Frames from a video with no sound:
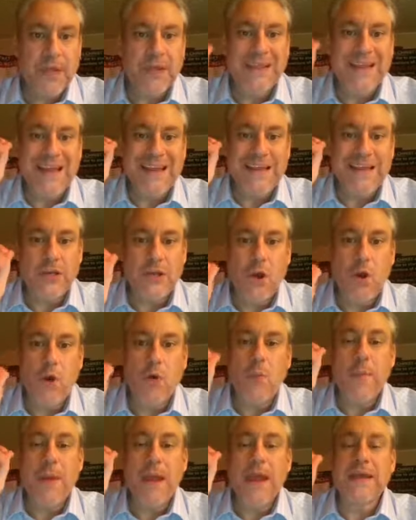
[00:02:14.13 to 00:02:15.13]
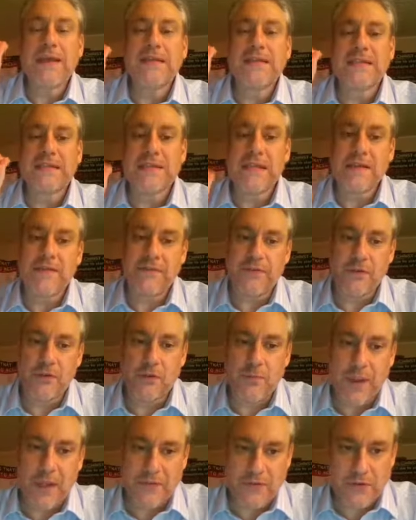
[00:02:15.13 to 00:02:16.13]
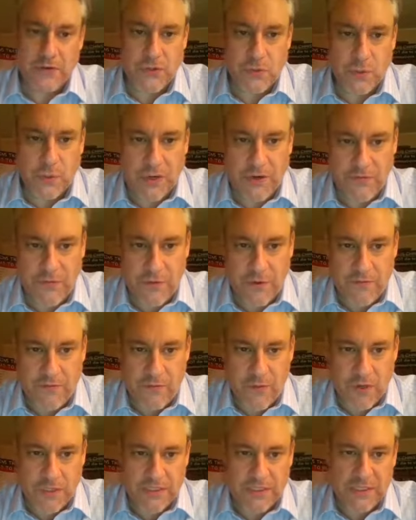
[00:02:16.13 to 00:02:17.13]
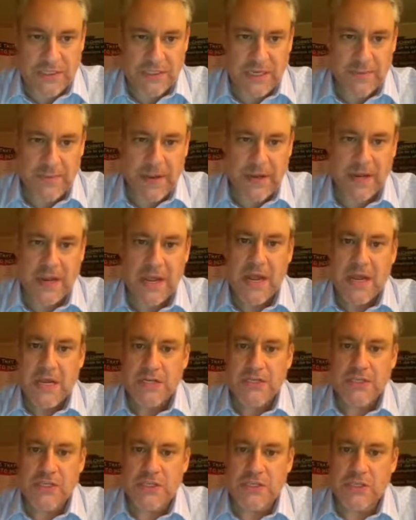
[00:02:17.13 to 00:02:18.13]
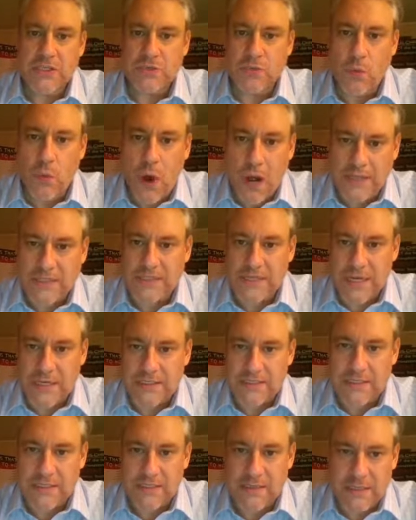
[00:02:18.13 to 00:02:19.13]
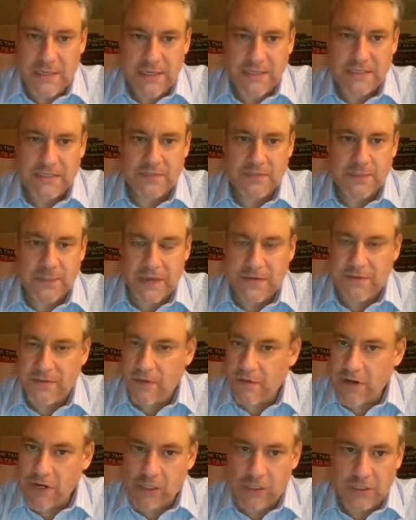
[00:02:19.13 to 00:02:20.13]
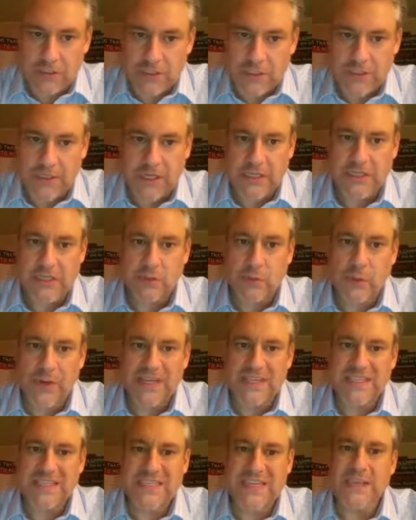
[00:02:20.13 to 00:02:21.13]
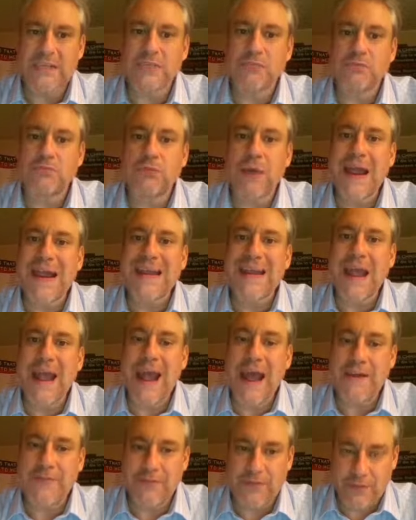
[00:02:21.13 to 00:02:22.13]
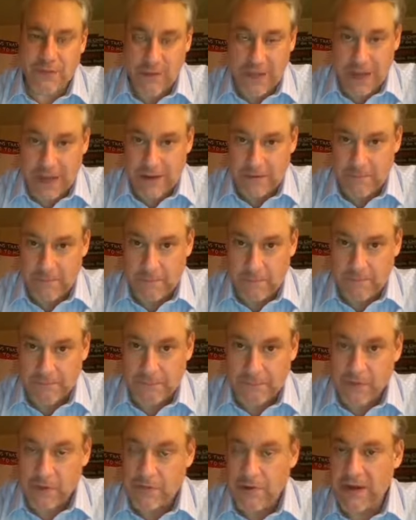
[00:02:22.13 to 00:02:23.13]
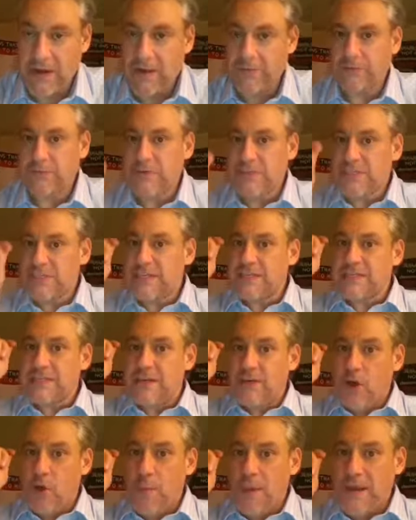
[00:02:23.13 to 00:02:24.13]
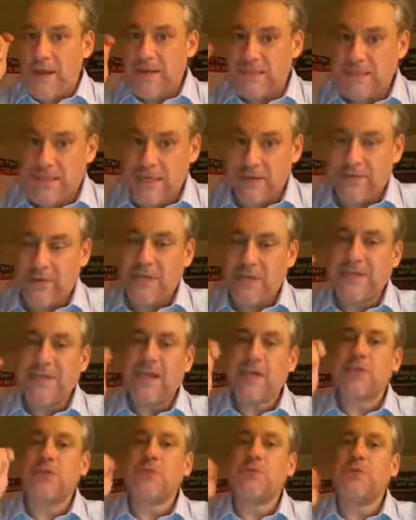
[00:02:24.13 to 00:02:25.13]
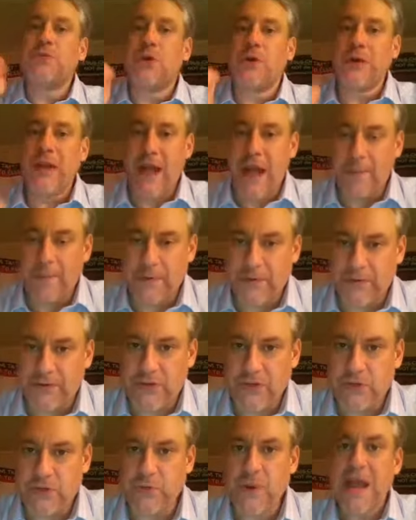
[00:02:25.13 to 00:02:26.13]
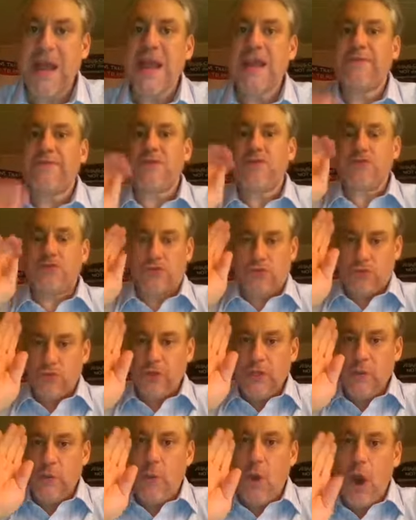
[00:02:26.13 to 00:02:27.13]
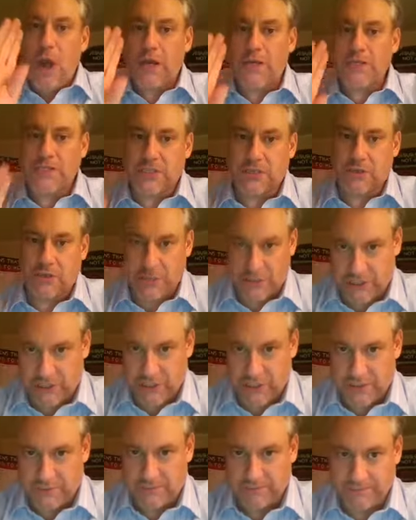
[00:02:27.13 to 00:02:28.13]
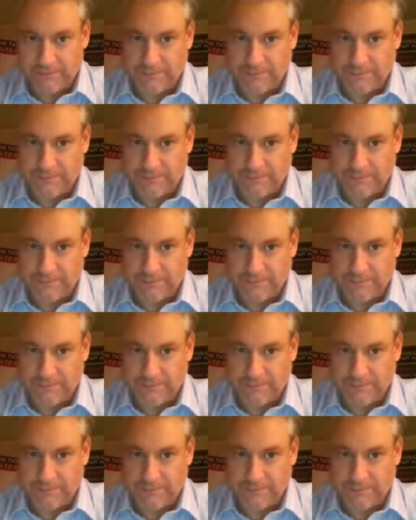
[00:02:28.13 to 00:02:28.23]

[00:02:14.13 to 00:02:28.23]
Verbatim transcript: Let no man deceive you, Matthew 24, 4 says, amen. Jesus warns us this. Pay very close attention to what he says right after that. Right after he says, let no man deceive you, he tells you what's going to happen to you if you truly walk as a Christian.